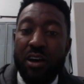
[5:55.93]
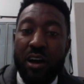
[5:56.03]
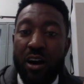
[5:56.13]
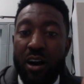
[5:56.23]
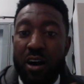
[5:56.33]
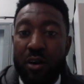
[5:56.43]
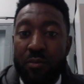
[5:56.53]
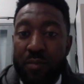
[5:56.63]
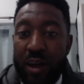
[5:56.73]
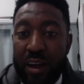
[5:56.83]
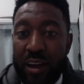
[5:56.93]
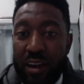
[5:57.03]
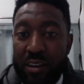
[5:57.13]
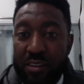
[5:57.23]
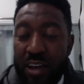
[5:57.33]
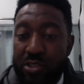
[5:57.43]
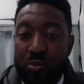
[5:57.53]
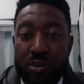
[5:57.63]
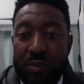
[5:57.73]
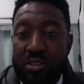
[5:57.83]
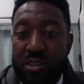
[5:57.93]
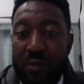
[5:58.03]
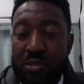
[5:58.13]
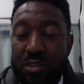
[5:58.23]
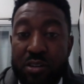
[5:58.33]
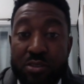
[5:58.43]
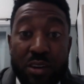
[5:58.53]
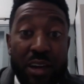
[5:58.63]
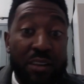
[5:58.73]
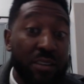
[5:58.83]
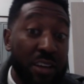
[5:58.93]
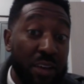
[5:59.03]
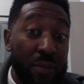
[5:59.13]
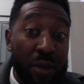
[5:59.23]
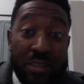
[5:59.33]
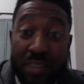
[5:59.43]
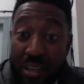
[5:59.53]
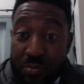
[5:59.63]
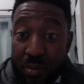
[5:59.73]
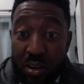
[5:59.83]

And I just wanted to make sure that was clear. So again, email me, text me,